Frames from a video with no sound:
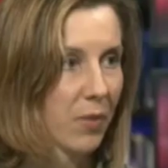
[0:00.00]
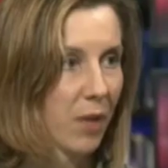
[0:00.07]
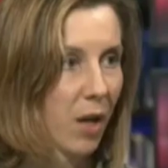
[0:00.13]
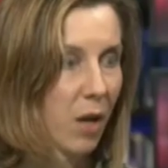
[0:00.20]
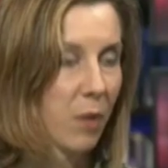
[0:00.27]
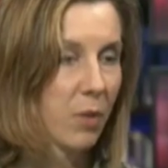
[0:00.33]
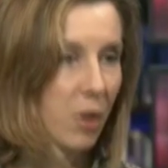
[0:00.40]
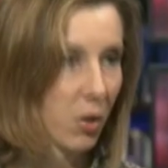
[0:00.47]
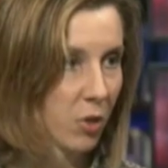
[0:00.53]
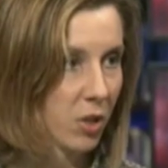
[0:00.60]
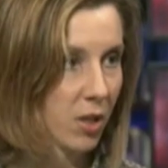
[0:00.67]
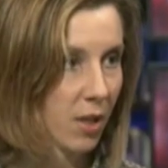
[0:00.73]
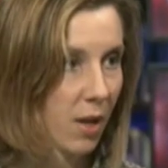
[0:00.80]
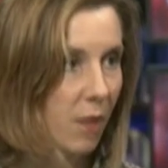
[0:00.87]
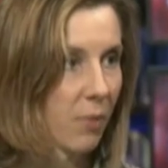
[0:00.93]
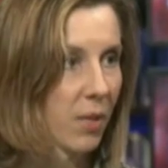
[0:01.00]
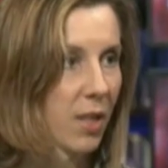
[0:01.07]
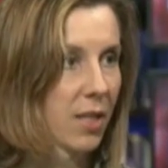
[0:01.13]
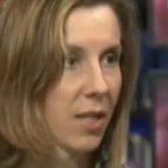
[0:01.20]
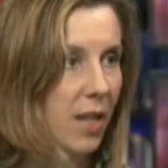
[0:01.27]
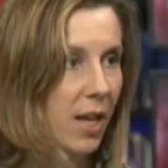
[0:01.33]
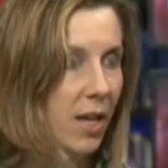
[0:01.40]
unbeknownst to them, they
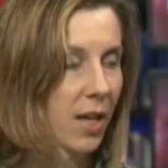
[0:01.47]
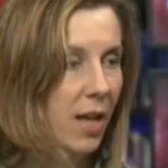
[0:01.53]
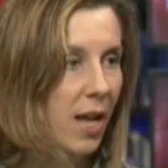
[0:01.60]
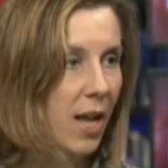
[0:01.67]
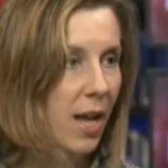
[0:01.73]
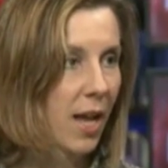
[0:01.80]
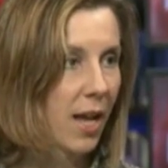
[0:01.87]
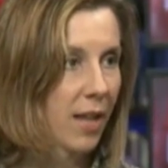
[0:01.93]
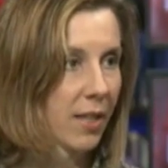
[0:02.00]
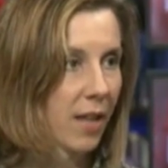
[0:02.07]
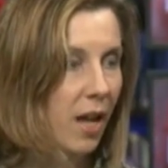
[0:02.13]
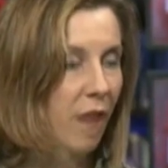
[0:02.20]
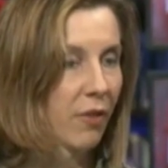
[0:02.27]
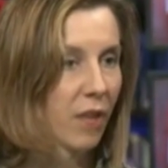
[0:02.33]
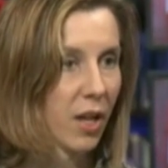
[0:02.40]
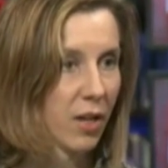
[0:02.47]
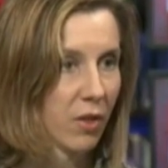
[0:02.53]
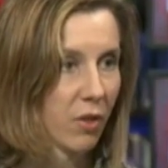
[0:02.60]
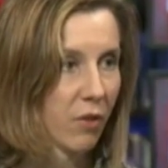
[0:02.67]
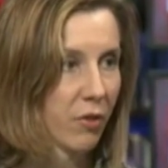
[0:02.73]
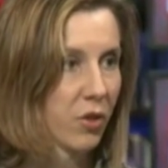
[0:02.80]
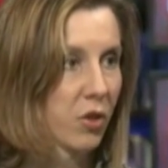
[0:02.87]
say. And Afghan
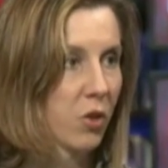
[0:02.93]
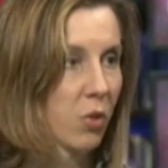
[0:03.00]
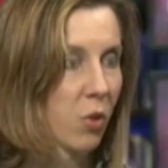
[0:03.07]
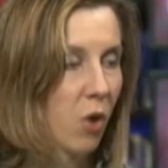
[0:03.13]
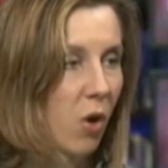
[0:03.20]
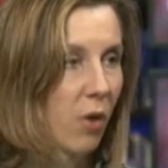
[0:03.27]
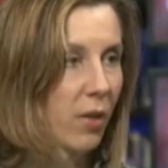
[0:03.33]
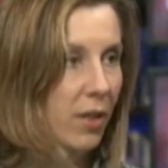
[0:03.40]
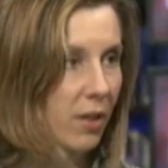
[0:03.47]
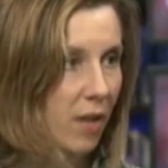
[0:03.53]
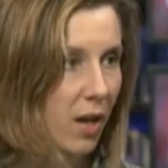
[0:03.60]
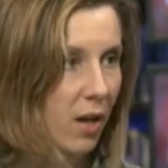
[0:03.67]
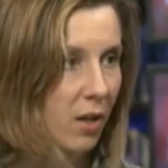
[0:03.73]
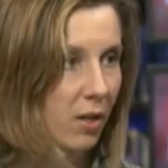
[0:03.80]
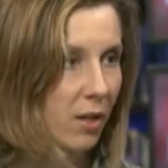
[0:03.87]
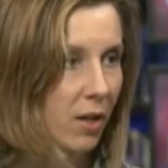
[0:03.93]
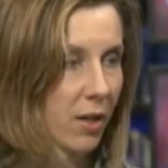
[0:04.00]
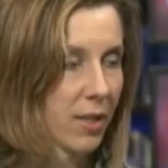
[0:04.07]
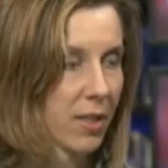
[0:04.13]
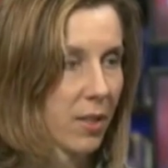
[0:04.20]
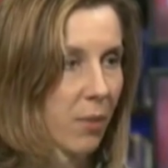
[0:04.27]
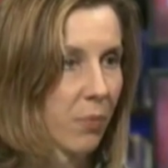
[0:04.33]
officials were already
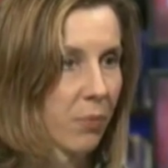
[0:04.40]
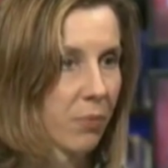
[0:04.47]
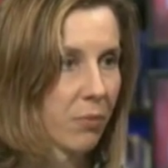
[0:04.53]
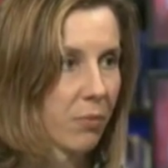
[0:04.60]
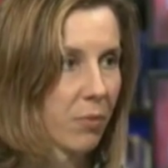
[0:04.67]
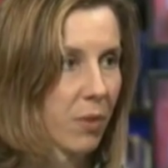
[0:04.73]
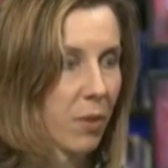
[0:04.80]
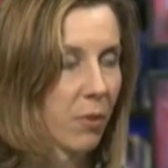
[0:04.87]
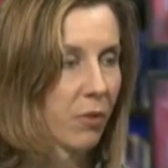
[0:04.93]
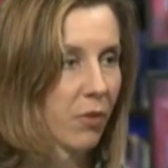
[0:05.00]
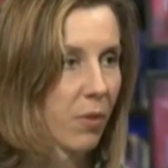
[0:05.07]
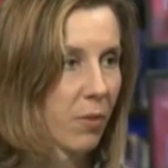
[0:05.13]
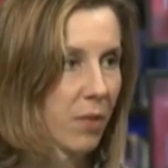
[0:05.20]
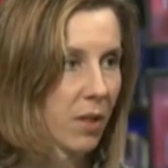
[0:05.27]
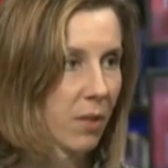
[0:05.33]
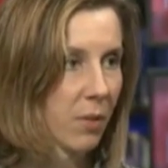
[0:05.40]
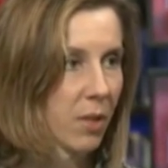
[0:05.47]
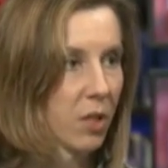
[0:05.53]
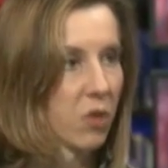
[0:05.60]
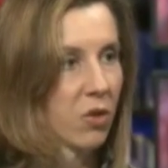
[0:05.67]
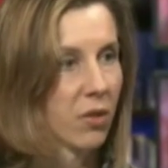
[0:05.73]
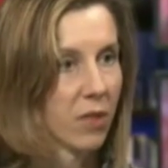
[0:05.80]
there, some people from the
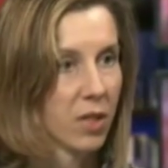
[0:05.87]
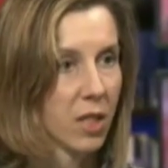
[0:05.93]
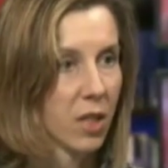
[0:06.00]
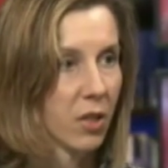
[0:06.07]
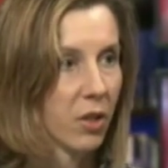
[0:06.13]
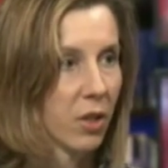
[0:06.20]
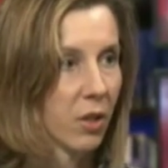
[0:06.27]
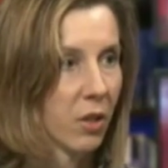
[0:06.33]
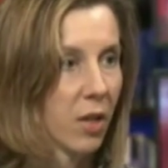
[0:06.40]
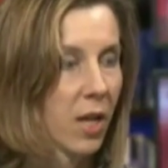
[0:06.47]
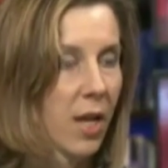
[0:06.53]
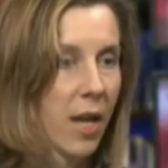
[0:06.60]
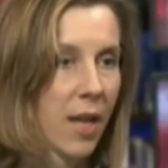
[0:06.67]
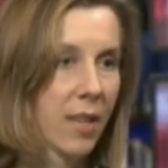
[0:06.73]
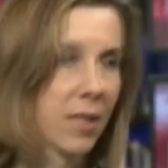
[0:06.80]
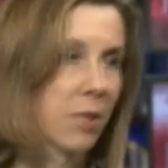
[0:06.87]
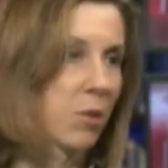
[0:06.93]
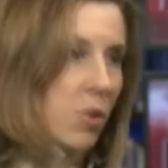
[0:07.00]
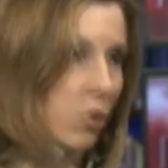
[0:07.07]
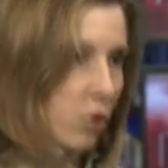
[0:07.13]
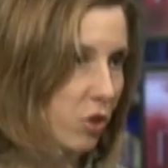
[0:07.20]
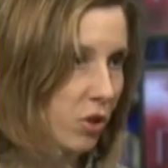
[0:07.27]
Ministry of Interior and some
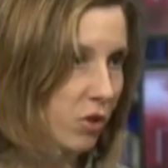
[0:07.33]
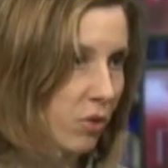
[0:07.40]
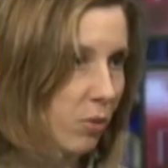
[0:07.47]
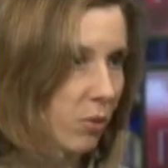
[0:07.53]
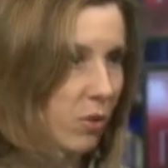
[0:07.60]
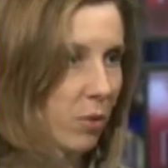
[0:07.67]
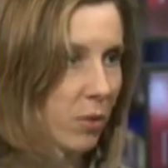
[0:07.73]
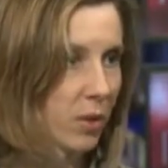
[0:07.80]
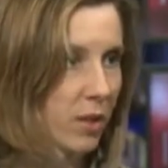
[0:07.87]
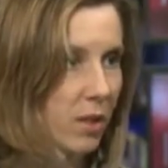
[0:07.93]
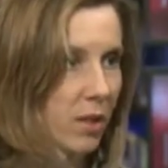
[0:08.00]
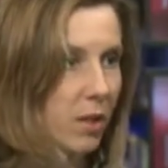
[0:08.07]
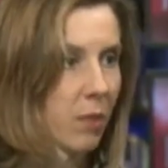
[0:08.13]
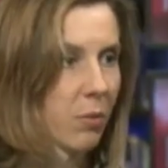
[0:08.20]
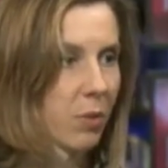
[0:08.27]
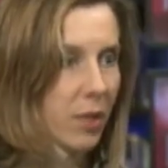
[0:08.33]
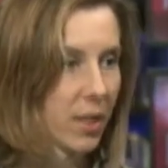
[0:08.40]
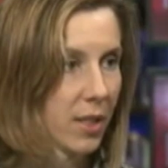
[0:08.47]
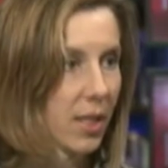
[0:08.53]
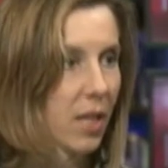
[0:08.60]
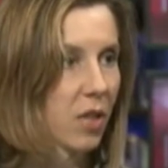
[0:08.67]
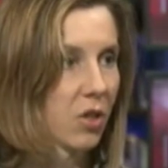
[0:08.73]
soldiers from the
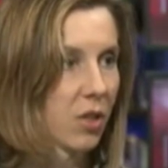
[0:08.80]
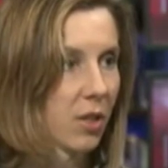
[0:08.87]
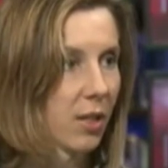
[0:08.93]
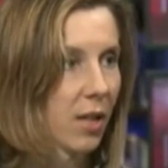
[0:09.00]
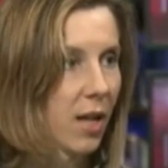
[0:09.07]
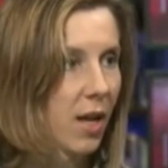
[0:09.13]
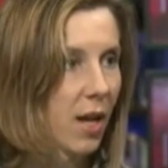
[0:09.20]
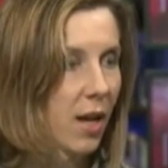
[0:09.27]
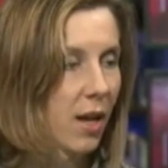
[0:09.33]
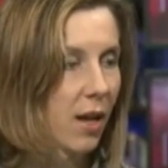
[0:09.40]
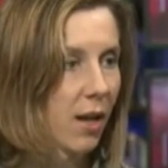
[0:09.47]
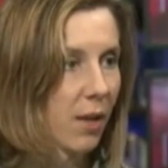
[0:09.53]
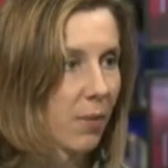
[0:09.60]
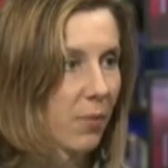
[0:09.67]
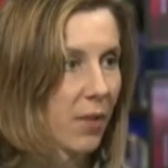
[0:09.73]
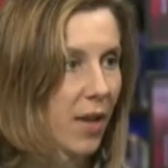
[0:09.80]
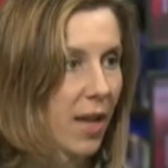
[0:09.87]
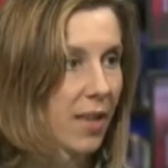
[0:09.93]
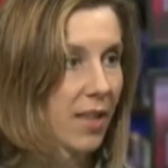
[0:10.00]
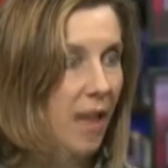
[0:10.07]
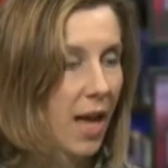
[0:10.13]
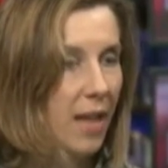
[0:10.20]
police station.
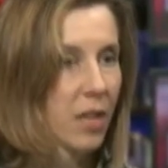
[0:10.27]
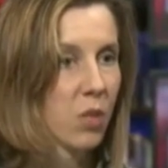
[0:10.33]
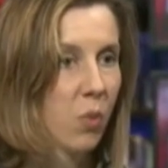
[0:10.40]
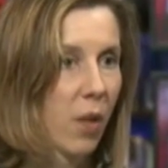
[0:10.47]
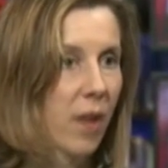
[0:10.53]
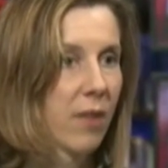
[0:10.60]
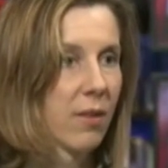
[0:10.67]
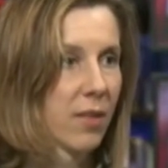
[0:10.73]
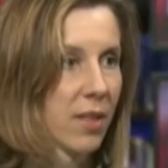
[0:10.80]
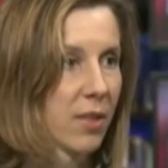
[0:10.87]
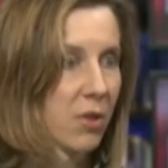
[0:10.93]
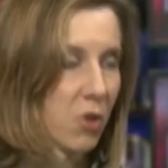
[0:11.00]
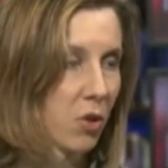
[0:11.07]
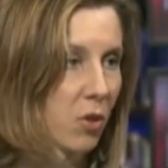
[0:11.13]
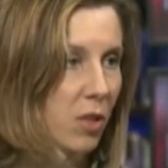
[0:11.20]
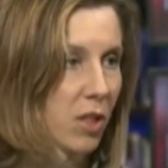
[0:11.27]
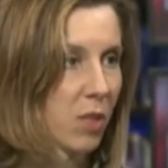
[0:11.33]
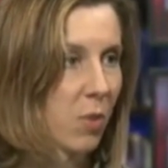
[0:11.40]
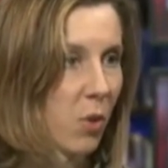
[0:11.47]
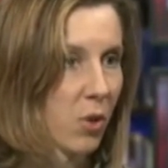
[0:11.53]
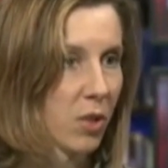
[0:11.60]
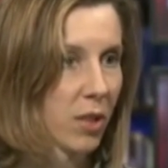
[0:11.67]
And that is when this shooting
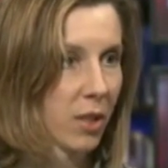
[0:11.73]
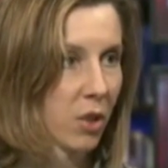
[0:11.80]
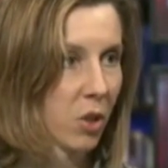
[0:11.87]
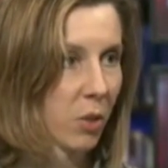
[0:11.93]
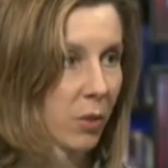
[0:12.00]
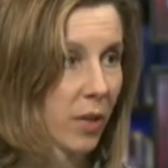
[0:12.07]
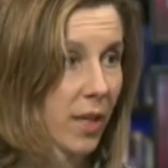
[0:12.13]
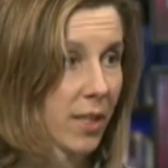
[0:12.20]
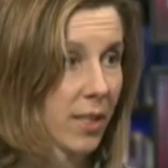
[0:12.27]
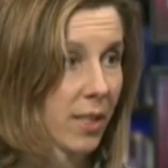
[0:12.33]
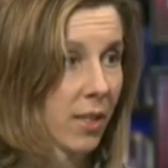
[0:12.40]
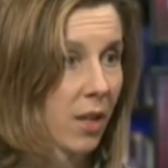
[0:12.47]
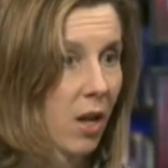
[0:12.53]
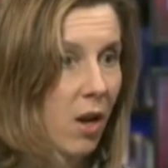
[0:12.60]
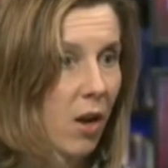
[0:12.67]
supposedly took place. And